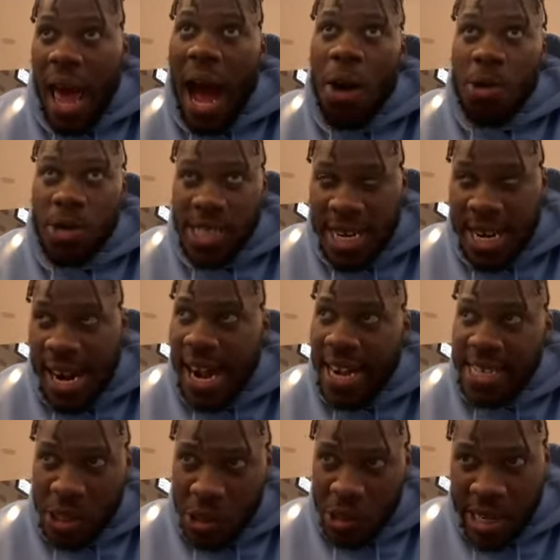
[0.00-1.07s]
I wasn't in high
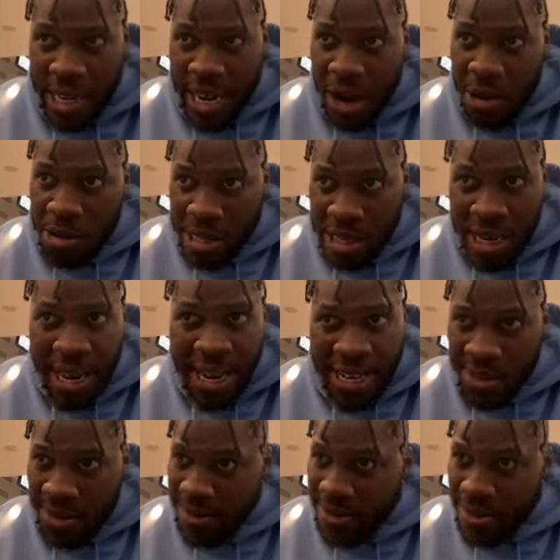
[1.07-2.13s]
school yet. I was in
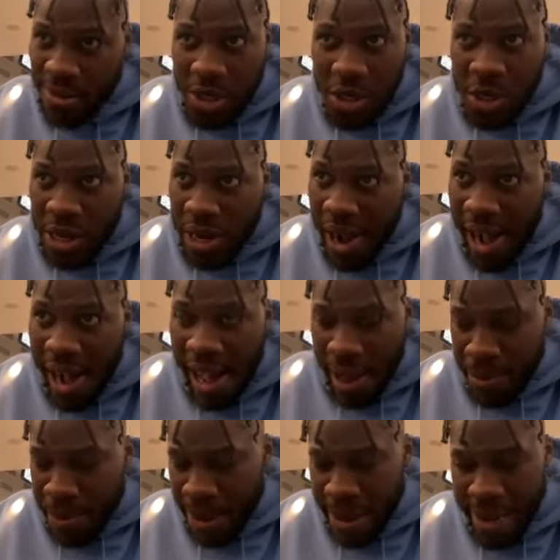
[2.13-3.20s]
like junior high,
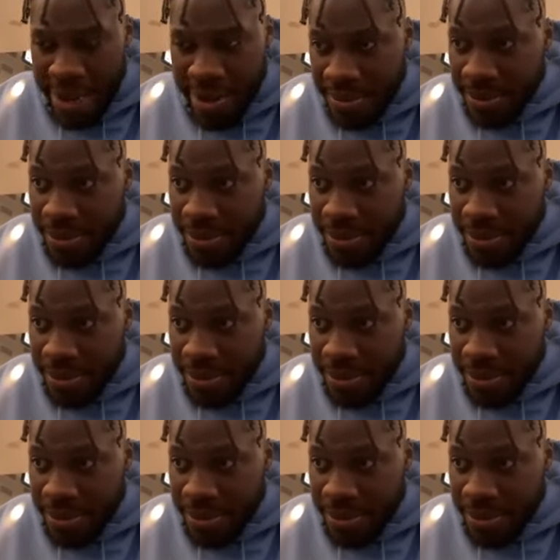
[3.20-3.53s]
but